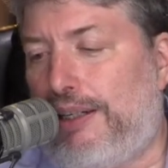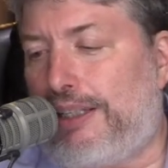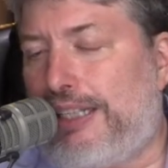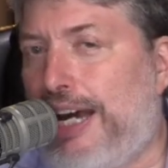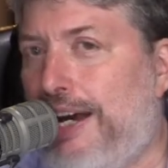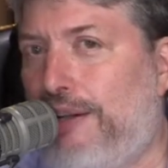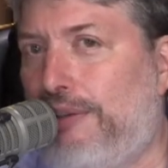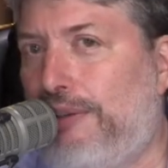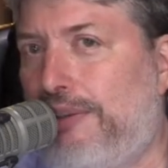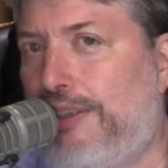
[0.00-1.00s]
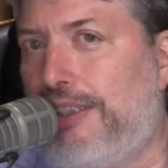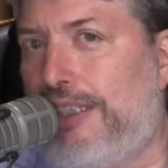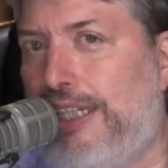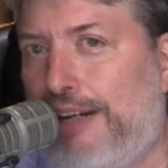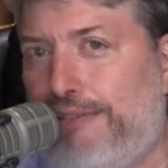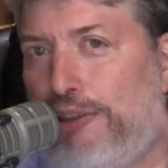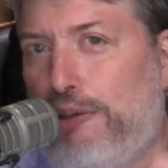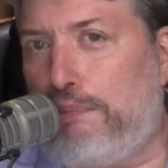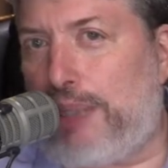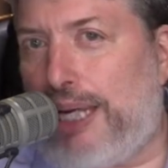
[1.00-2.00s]
cow after
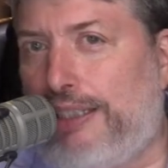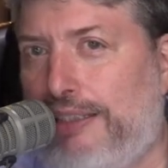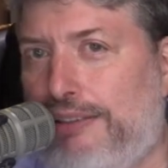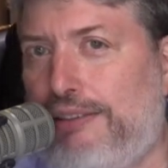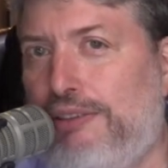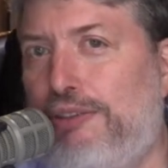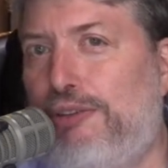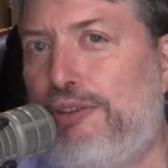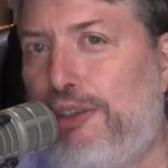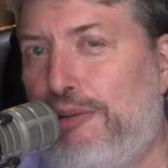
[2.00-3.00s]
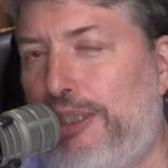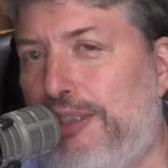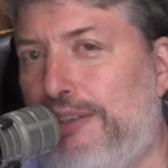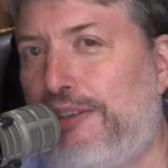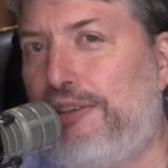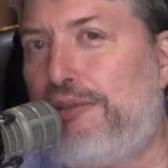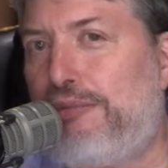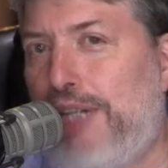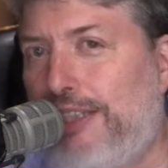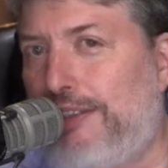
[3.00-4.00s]
you pet it, you knew it, you
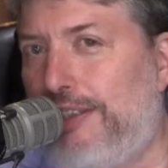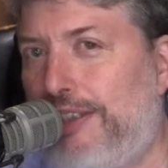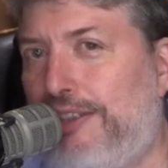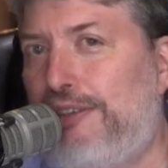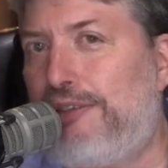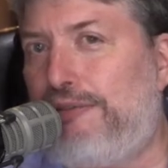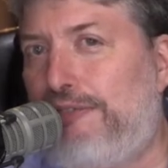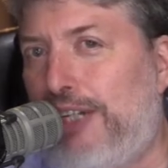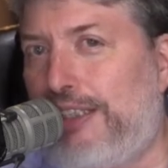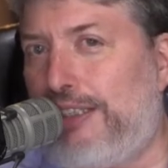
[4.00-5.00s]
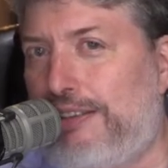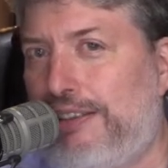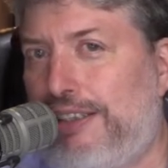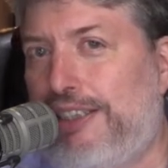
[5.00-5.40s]
raised it, you fed it.